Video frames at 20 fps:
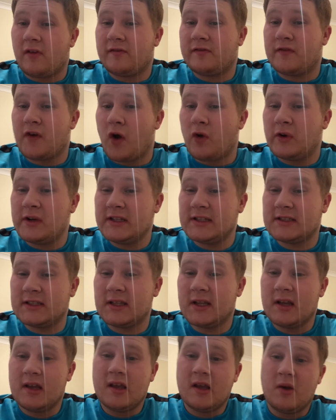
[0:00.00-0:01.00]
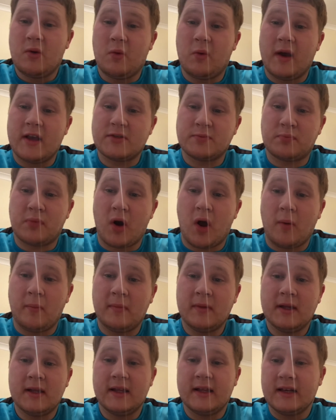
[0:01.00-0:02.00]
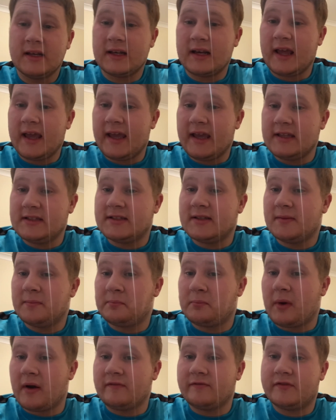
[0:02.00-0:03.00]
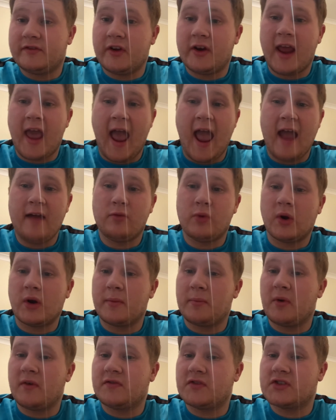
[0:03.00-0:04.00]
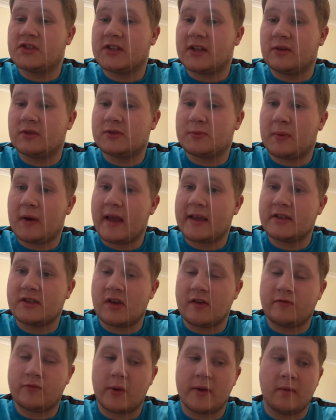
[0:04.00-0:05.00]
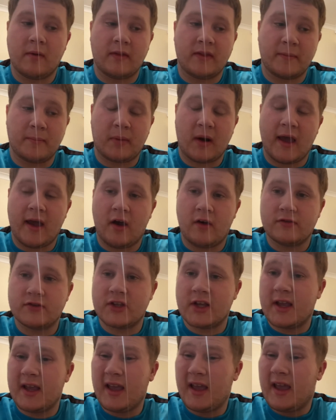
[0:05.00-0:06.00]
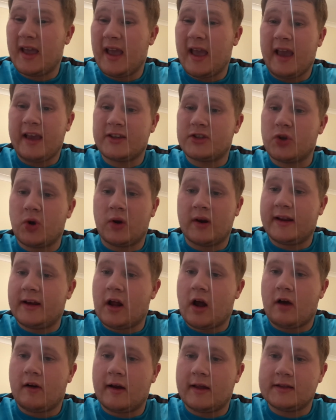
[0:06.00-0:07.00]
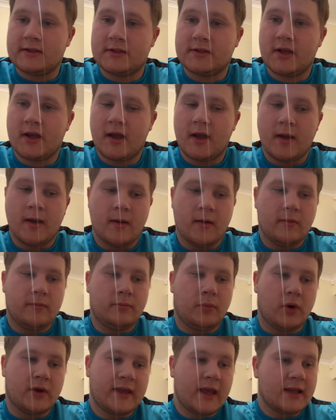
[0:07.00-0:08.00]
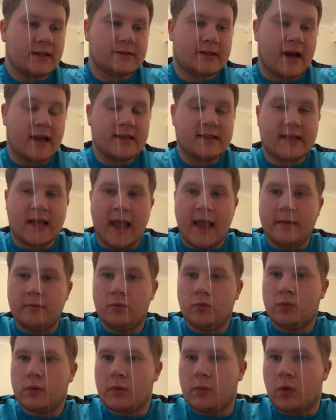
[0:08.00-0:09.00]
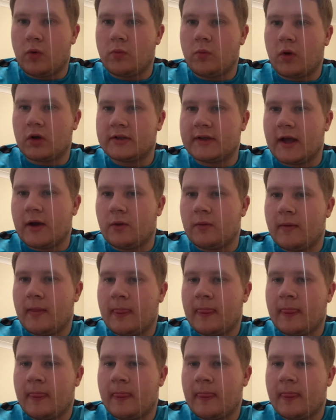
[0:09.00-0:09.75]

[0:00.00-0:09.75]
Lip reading: Forest, West Brom, Leeds, Brentford. Everyone above us still to play. So if we want the playoffs, it's all in our hands. But yesterday's game, we won 1-0.